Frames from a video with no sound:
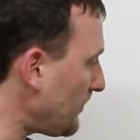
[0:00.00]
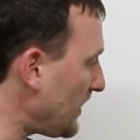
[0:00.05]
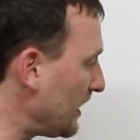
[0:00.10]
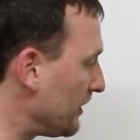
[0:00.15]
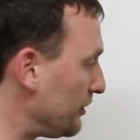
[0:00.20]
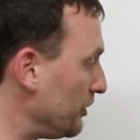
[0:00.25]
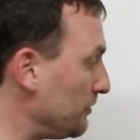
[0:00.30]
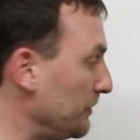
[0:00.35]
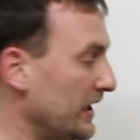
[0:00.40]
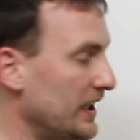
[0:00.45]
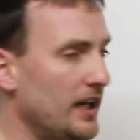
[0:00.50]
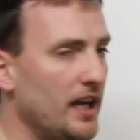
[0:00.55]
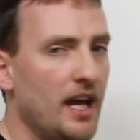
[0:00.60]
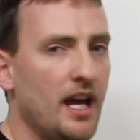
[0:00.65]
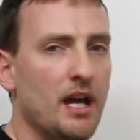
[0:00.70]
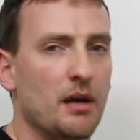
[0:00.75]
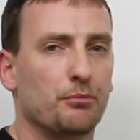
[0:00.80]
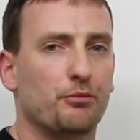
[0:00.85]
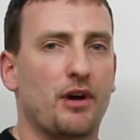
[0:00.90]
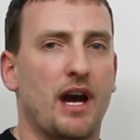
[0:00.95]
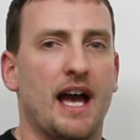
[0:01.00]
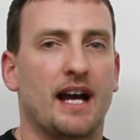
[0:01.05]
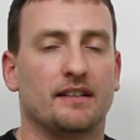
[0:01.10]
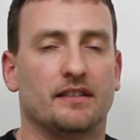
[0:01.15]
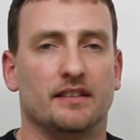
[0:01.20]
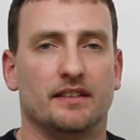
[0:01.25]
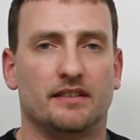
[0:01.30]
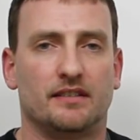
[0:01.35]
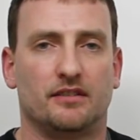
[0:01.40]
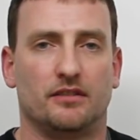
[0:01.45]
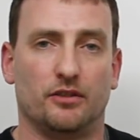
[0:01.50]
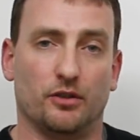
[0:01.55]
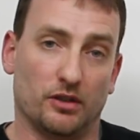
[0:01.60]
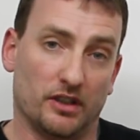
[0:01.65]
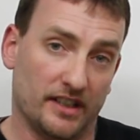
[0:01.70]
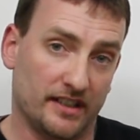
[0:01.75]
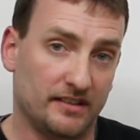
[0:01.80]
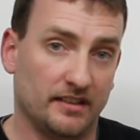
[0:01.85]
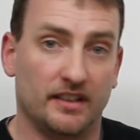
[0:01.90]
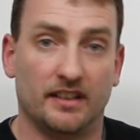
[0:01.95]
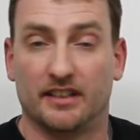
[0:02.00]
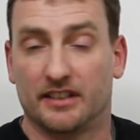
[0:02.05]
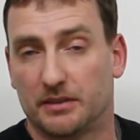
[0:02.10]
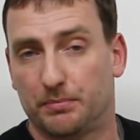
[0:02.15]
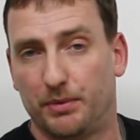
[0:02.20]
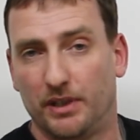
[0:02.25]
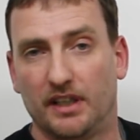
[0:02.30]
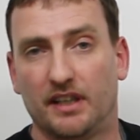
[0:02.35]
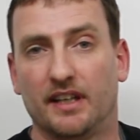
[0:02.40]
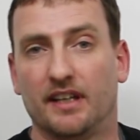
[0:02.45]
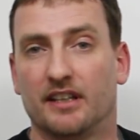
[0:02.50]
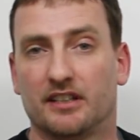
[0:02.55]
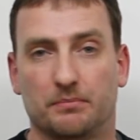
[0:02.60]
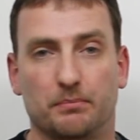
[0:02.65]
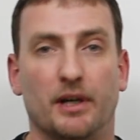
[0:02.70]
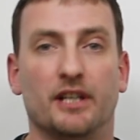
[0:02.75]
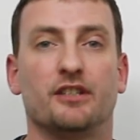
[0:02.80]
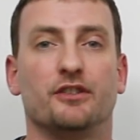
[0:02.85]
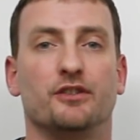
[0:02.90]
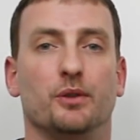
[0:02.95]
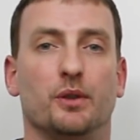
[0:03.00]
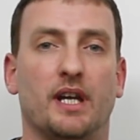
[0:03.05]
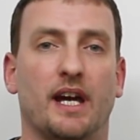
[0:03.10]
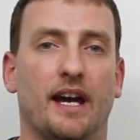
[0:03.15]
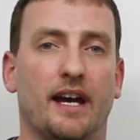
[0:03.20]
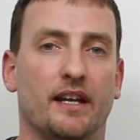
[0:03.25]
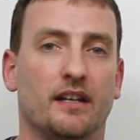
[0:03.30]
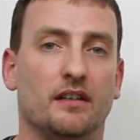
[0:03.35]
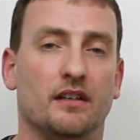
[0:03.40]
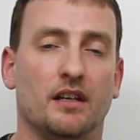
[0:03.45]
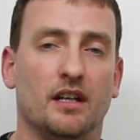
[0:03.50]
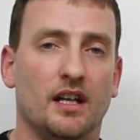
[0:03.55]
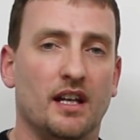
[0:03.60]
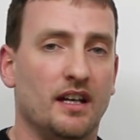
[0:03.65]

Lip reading: Excuse me. Practice your listening and speaking as much as you can.